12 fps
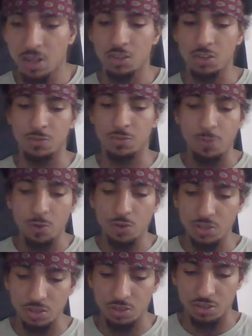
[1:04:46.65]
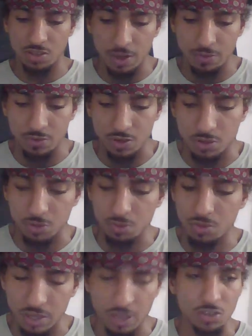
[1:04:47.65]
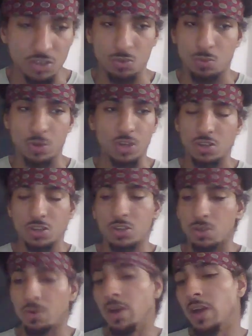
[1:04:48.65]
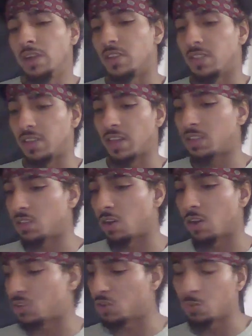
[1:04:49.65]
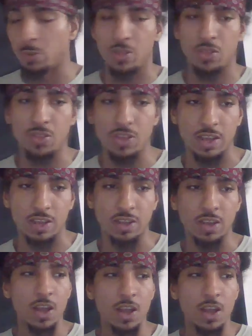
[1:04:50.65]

You're forcing yourself to do things you wouldn't do, to think thoughts you wouldn't think.